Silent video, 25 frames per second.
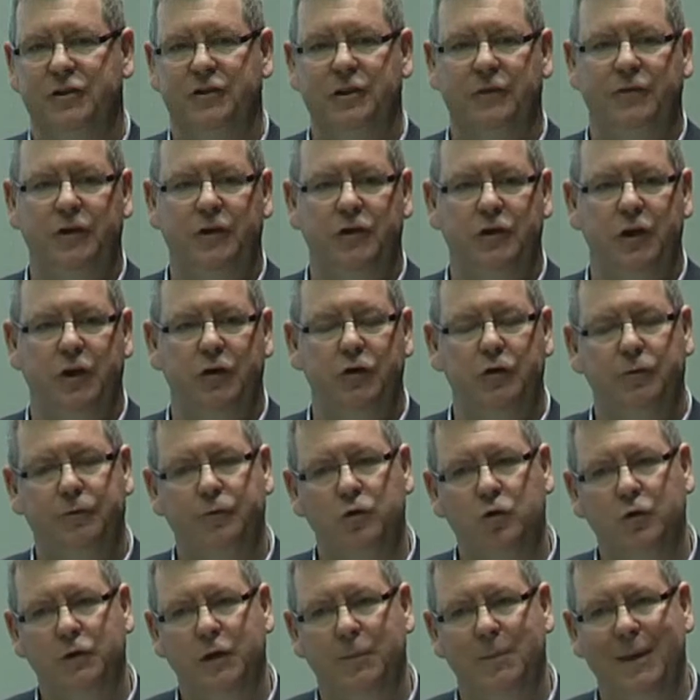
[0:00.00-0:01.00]
if you don't
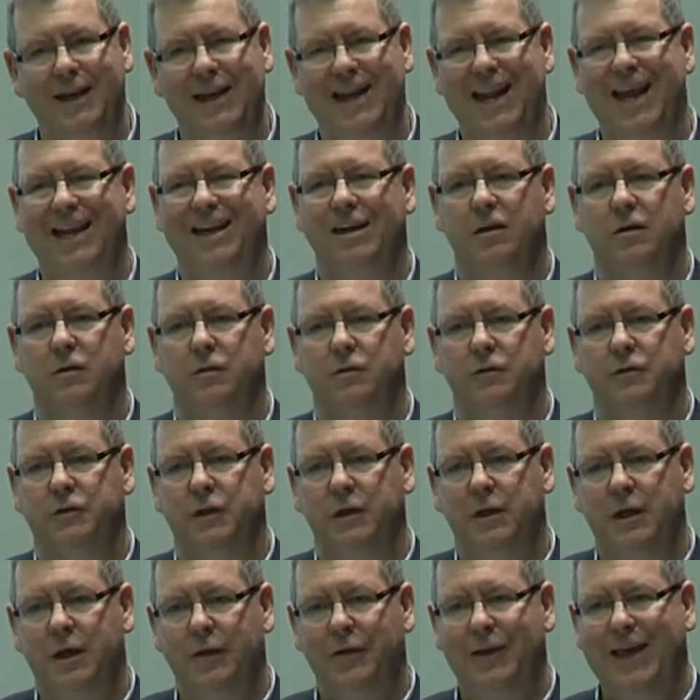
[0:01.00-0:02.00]
afford the millennials
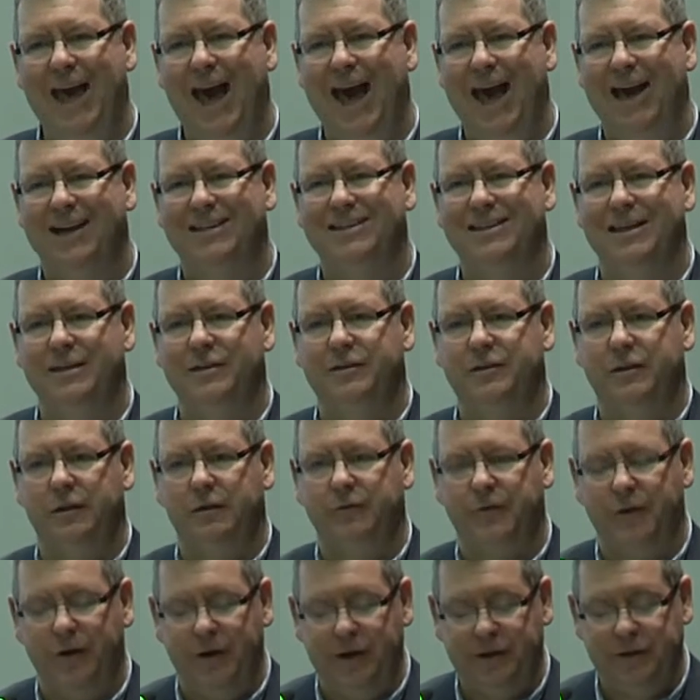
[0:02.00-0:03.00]
the access to the
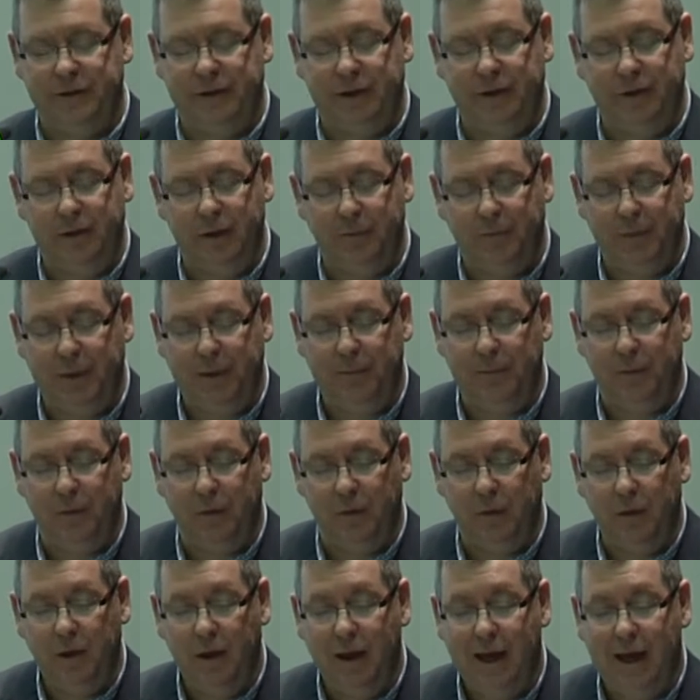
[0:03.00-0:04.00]
very senior people
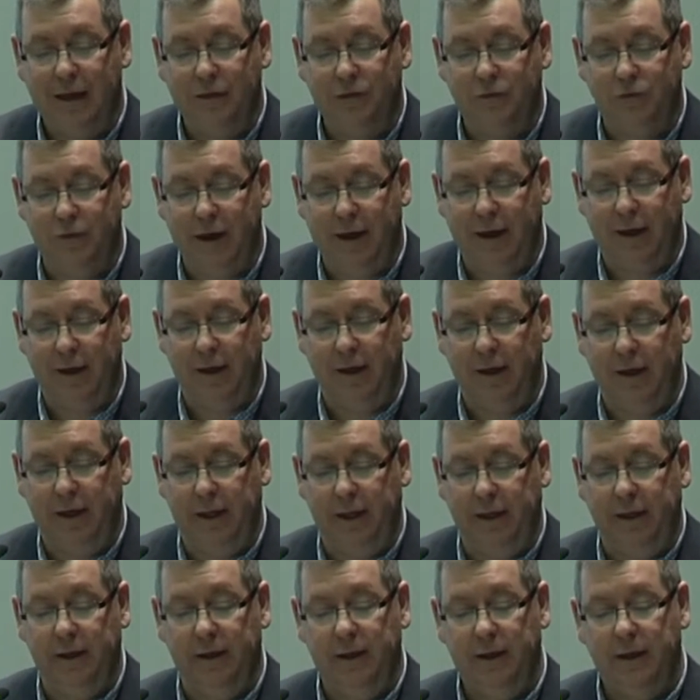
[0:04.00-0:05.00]
as
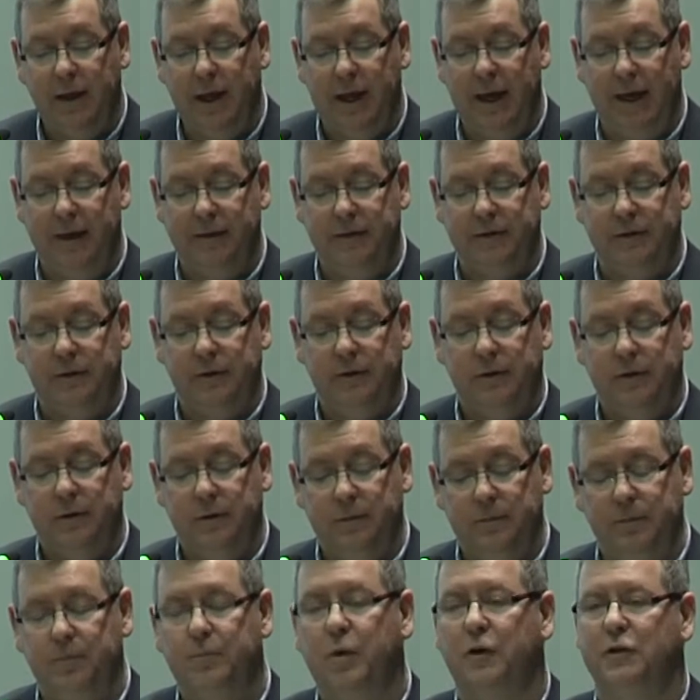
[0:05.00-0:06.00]
regularly as
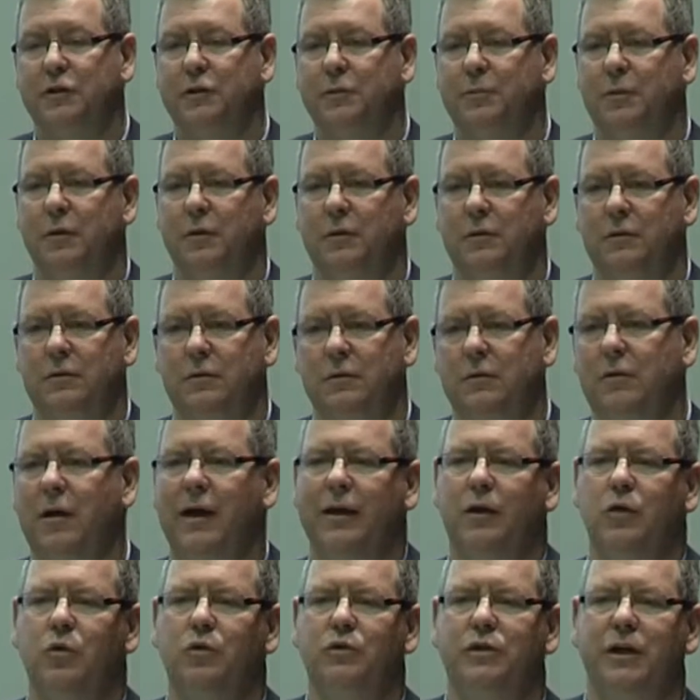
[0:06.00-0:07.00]
possible.
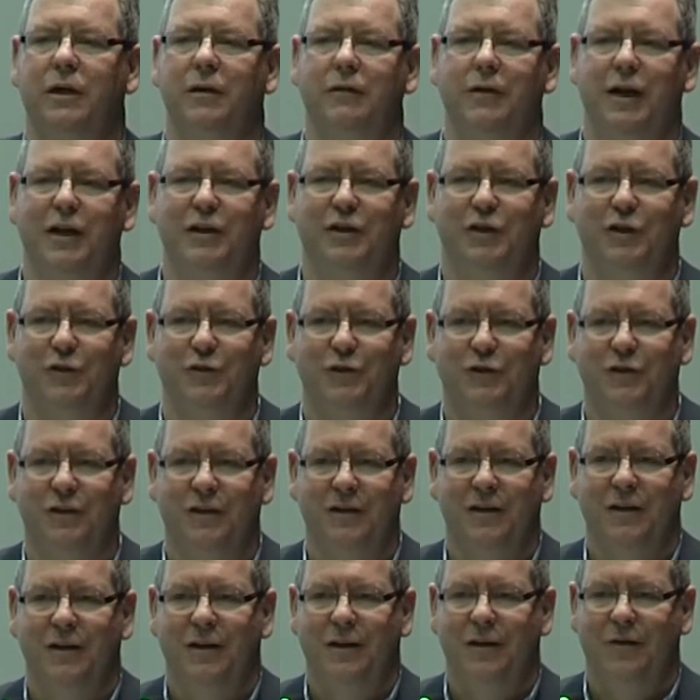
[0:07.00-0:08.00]
Like all generations,
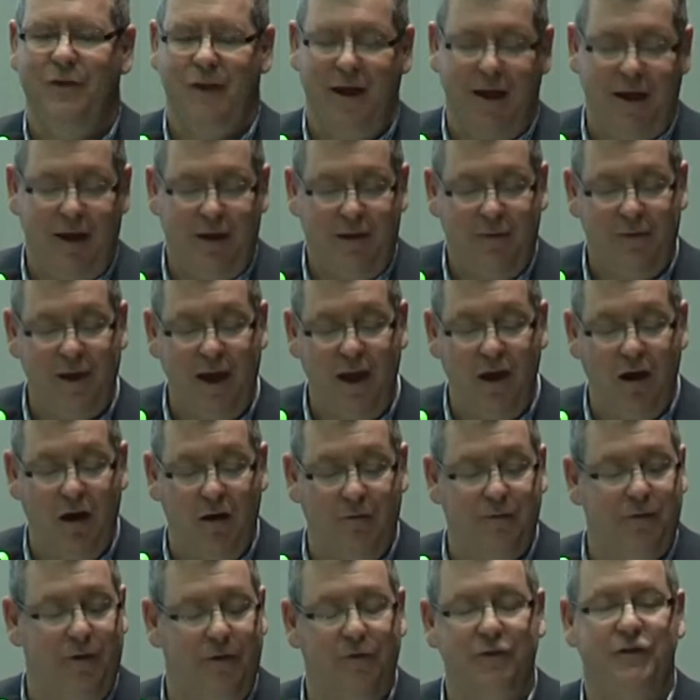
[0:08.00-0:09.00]
they are
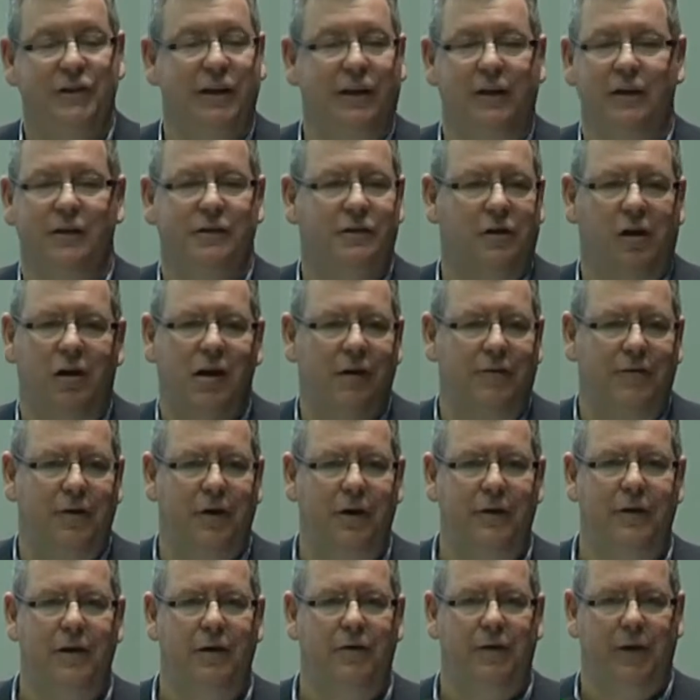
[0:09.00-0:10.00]
fun seekers. I
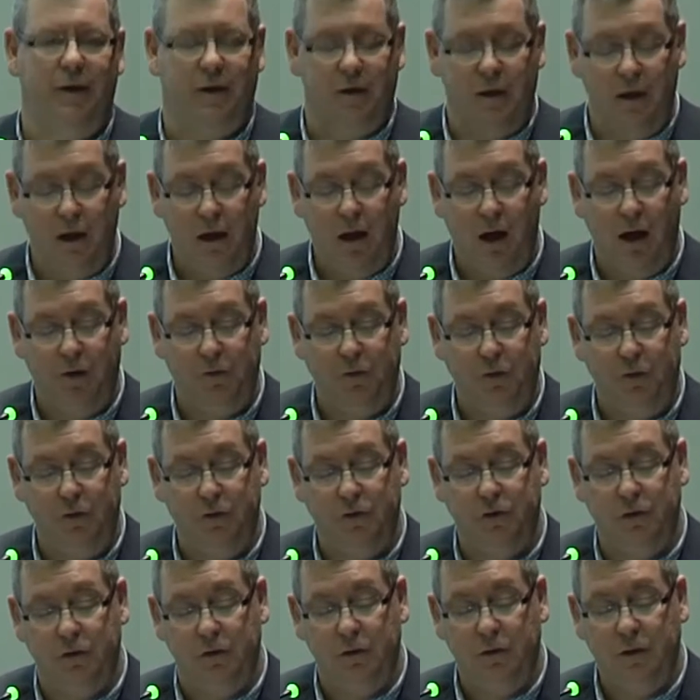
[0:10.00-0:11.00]
find nothing
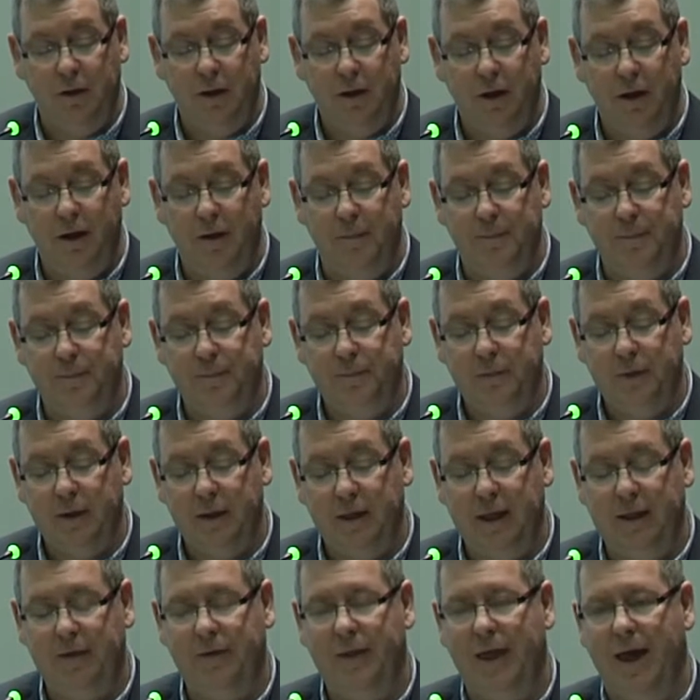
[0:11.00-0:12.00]
unusual
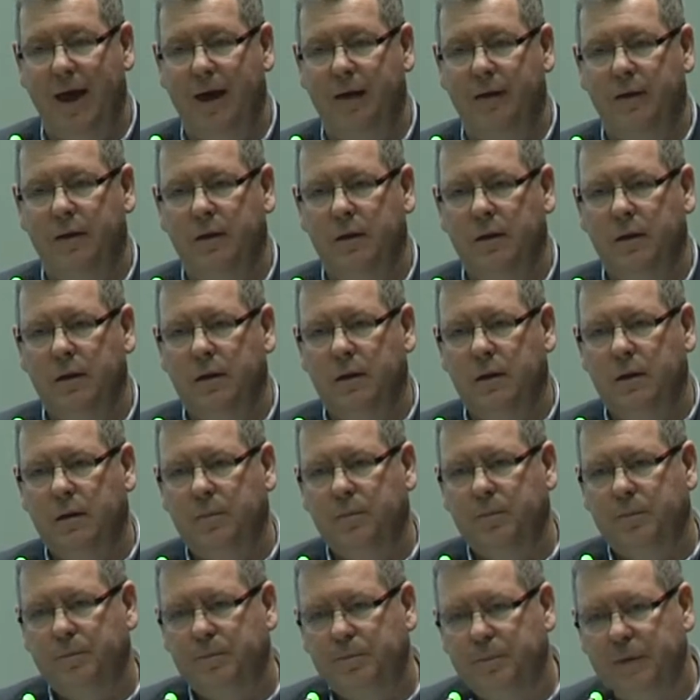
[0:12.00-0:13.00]
in that.
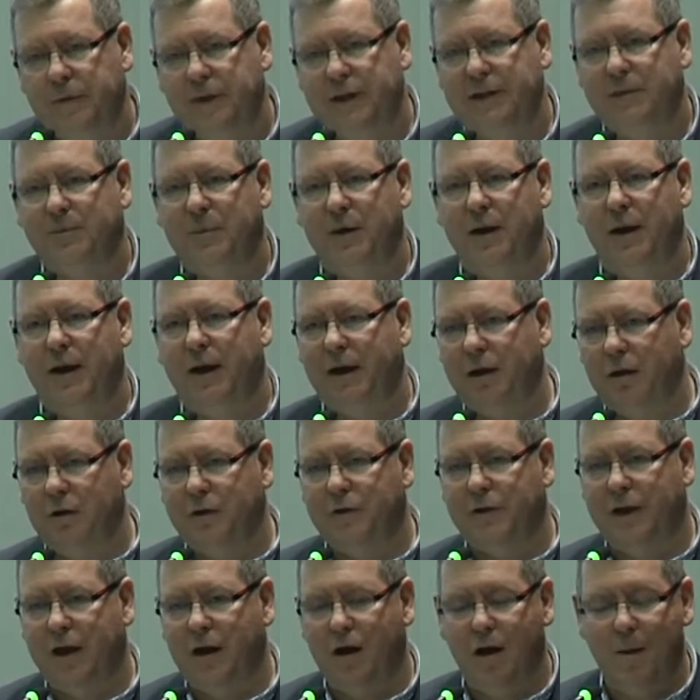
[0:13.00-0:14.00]
But these millennials,
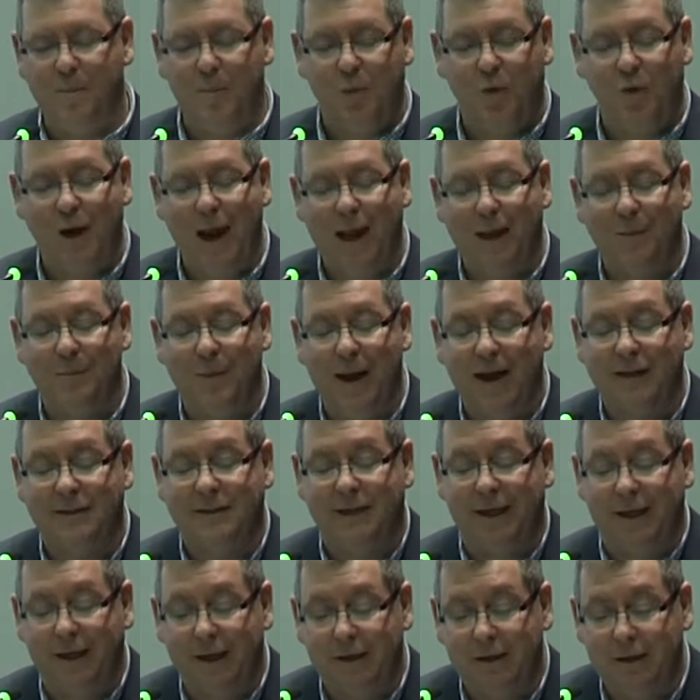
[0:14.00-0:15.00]
they are
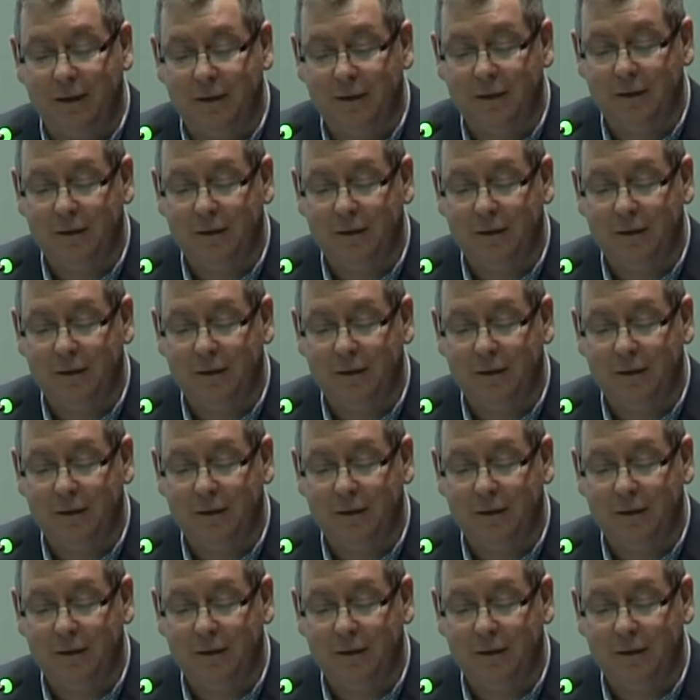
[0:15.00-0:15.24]
pragmatic.